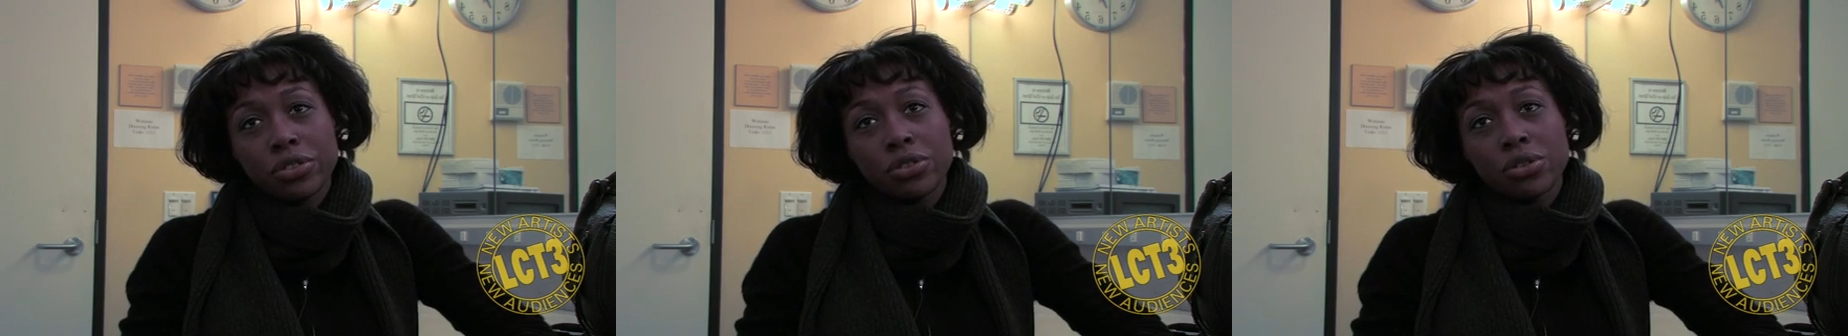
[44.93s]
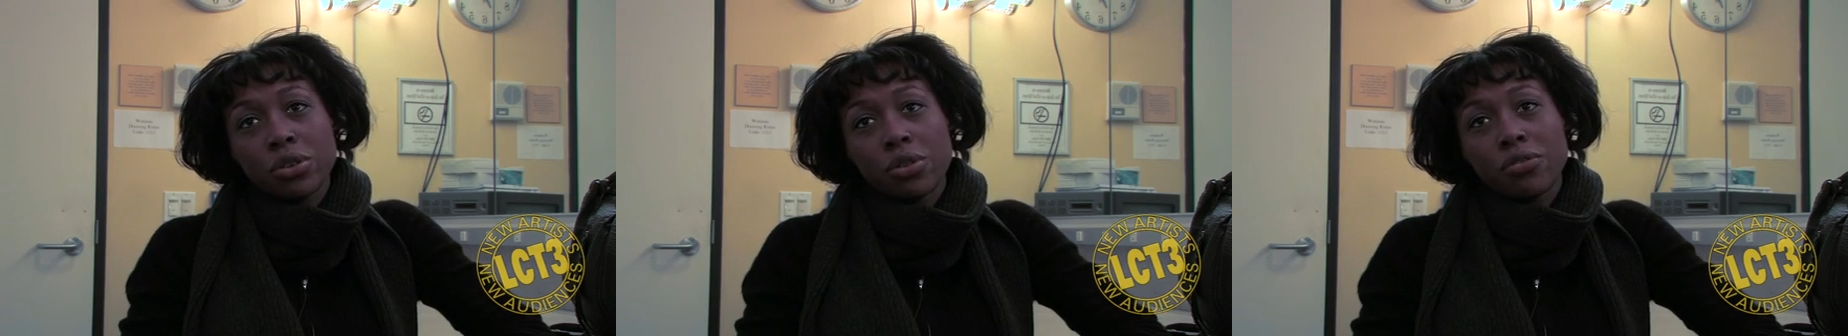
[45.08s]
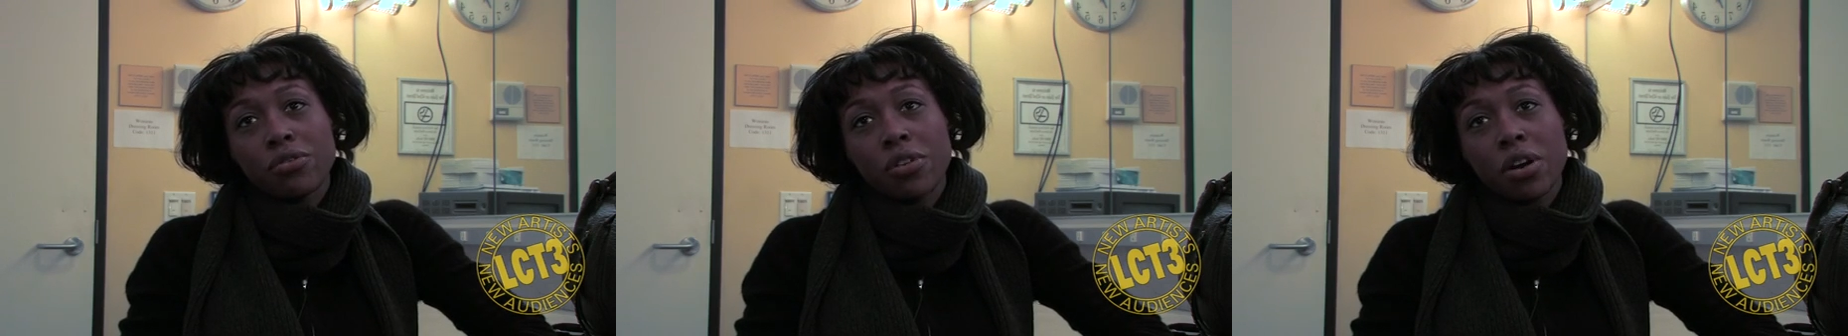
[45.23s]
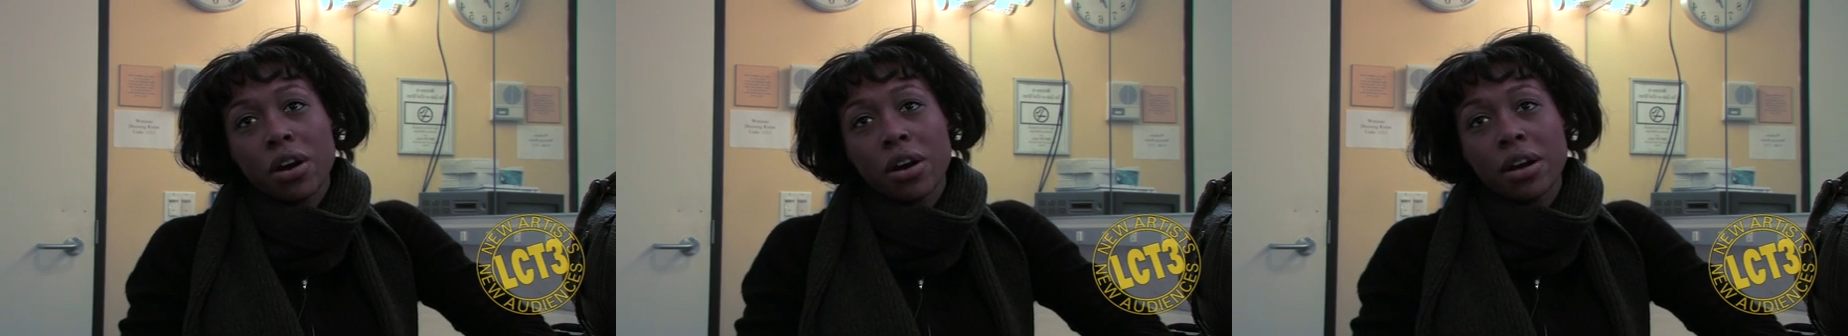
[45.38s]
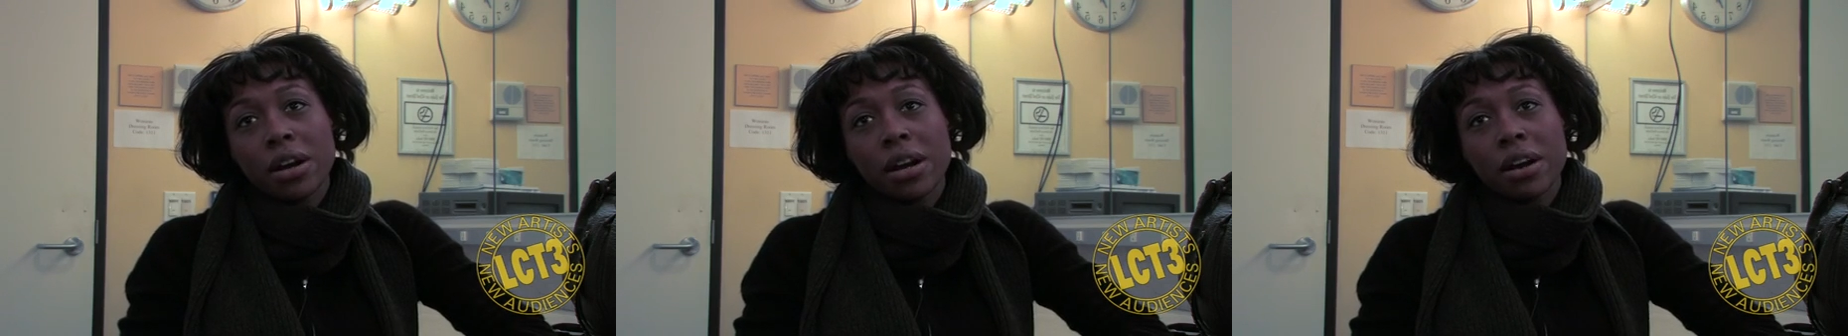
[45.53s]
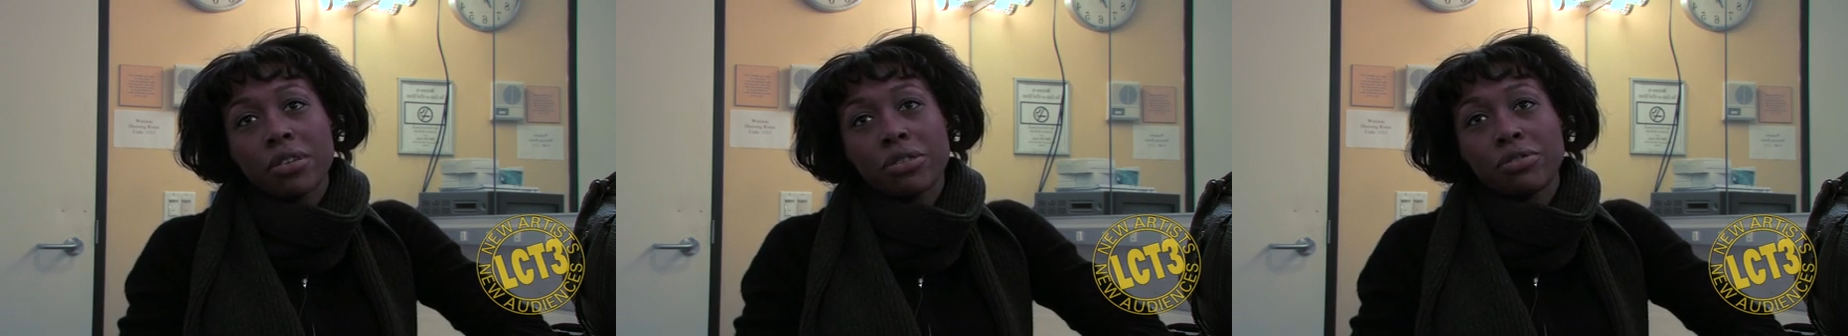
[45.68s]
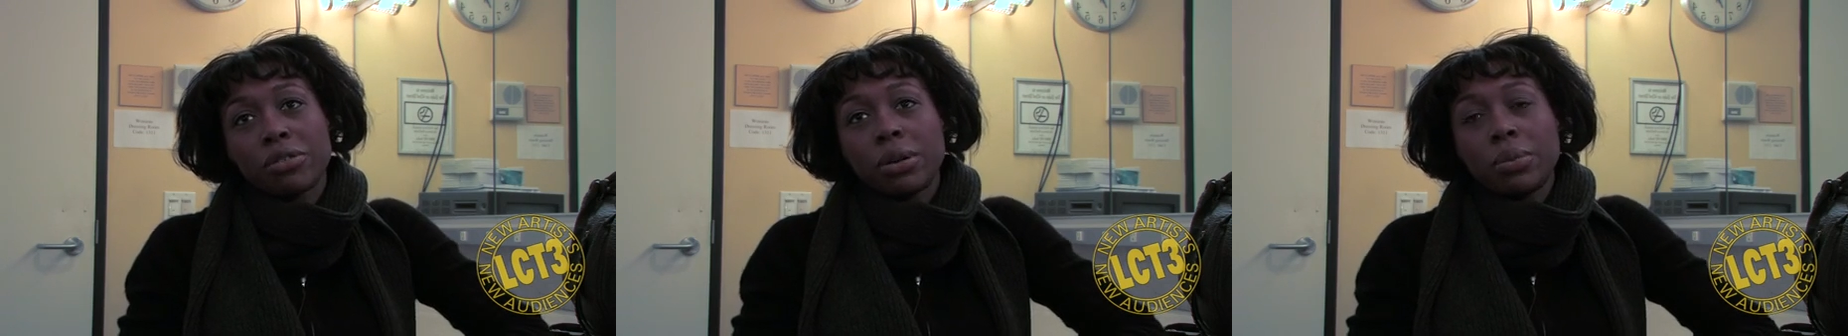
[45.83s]
so far in
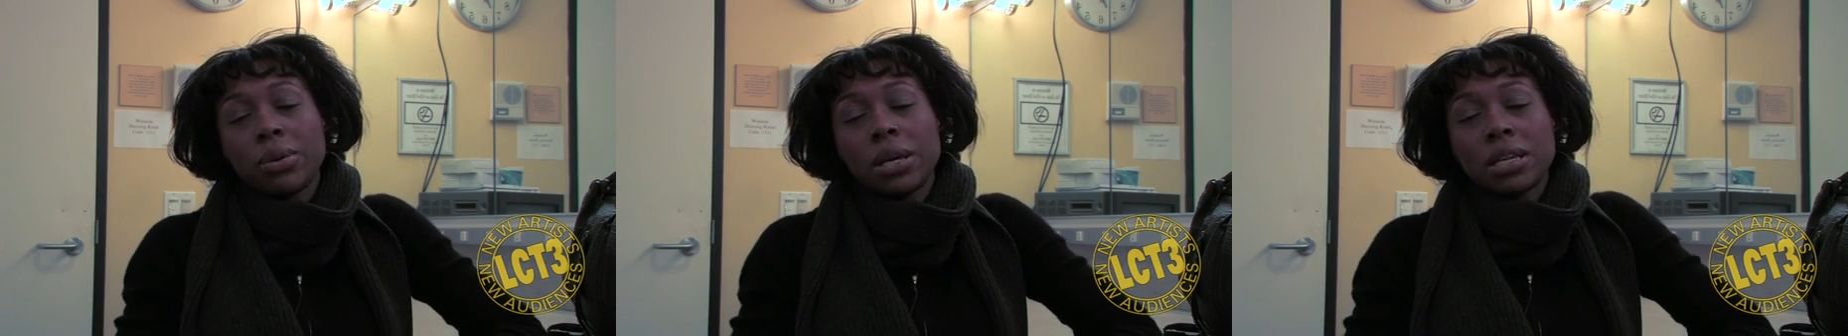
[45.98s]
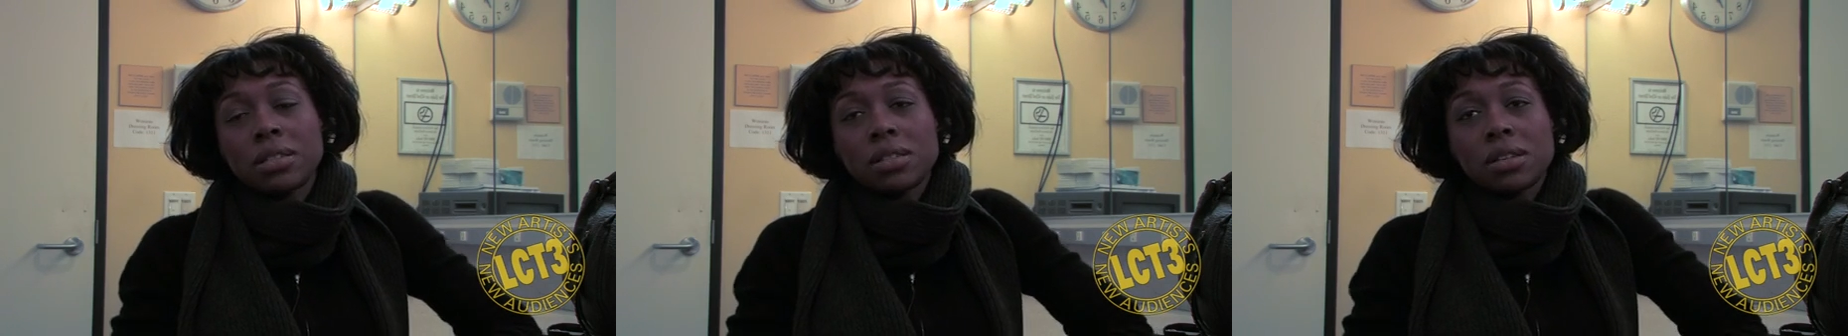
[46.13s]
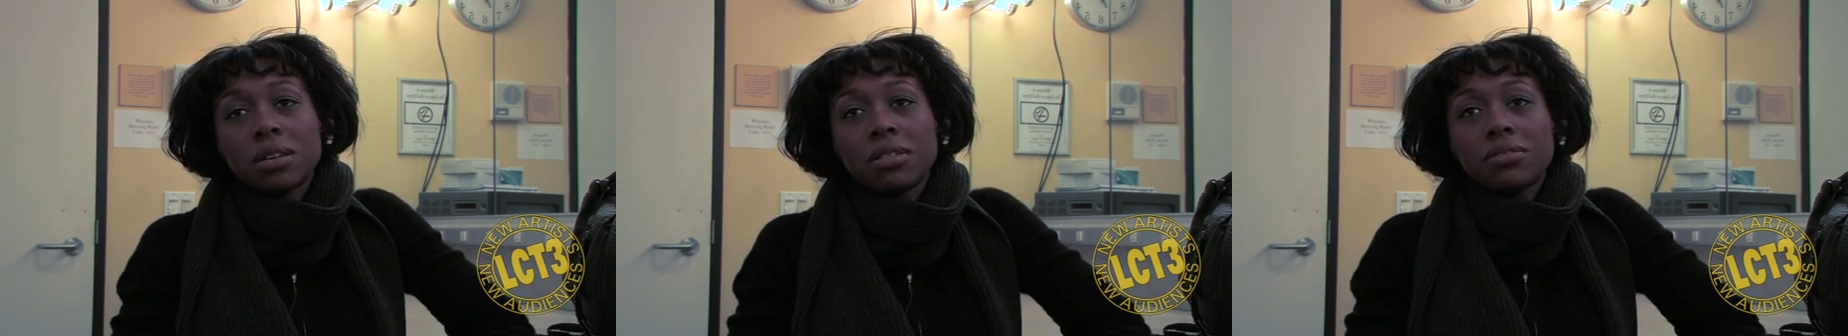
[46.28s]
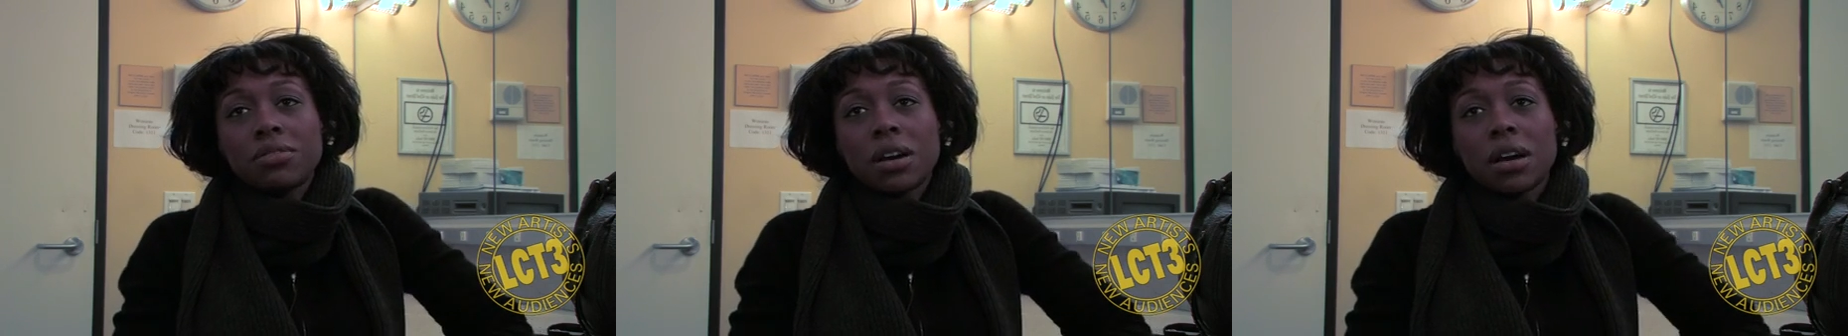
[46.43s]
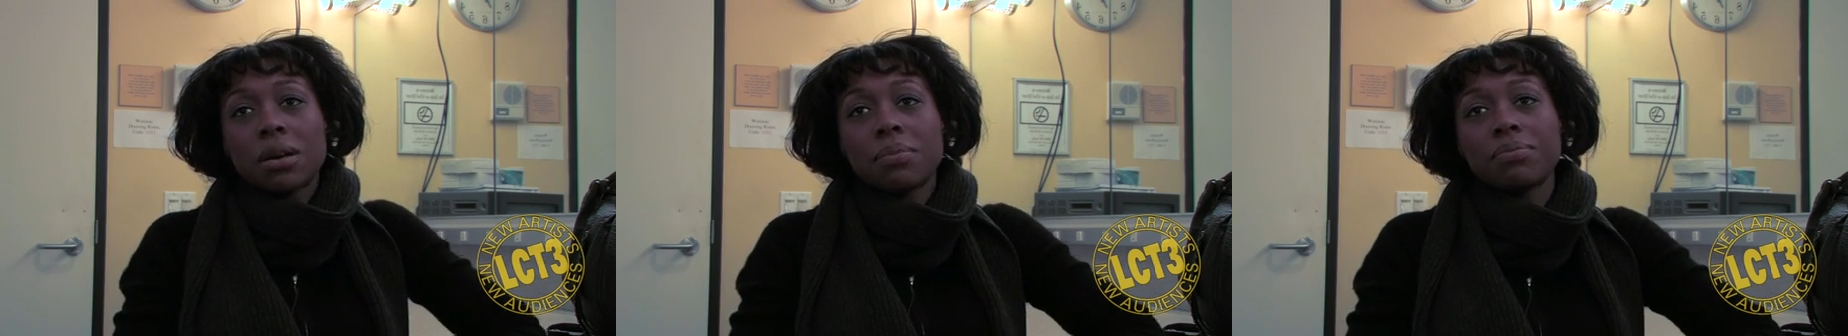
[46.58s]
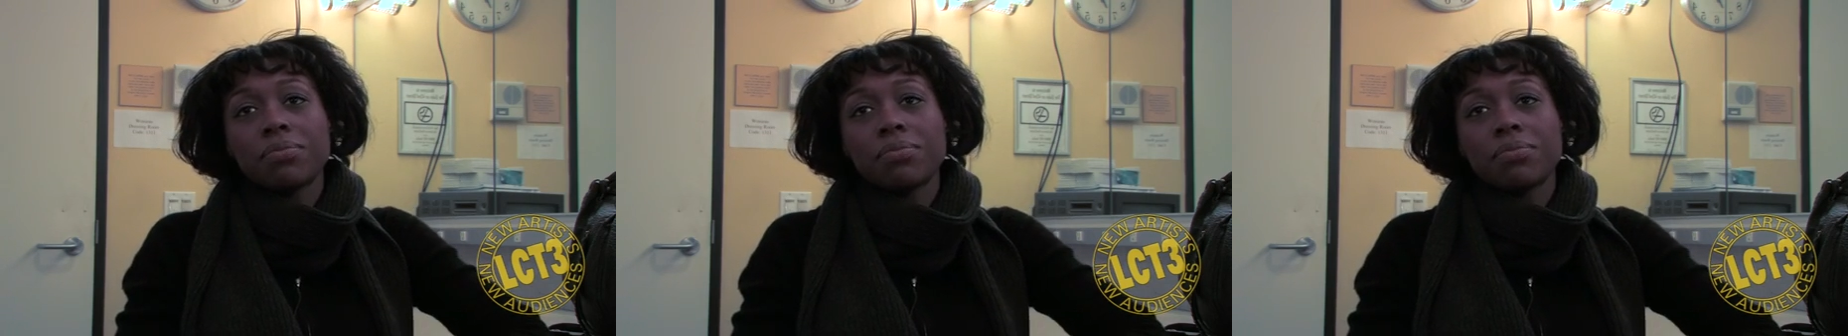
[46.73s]
our 3 weeks of